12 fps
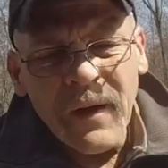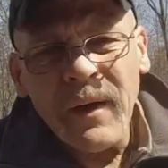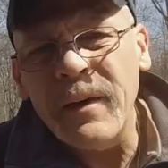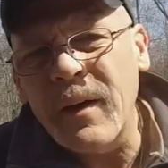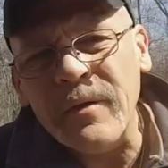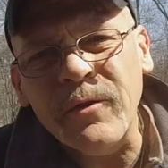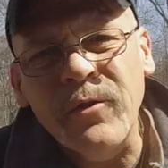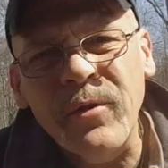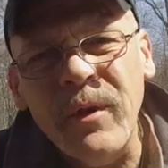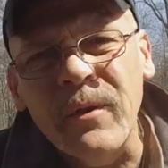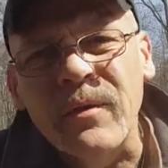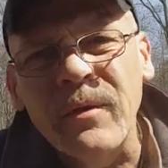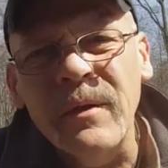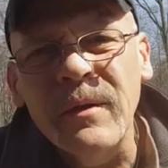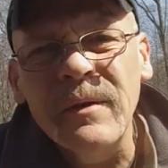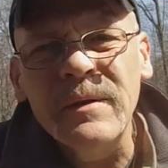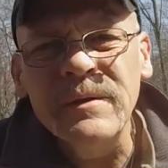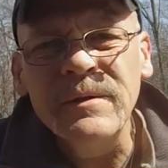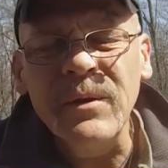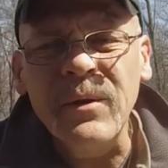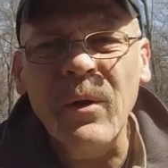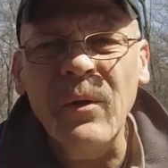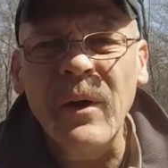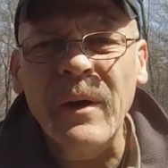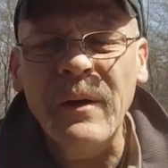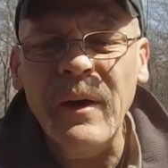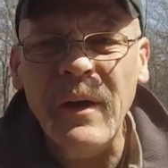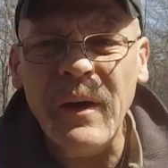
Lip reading: He cuts trees, you know, and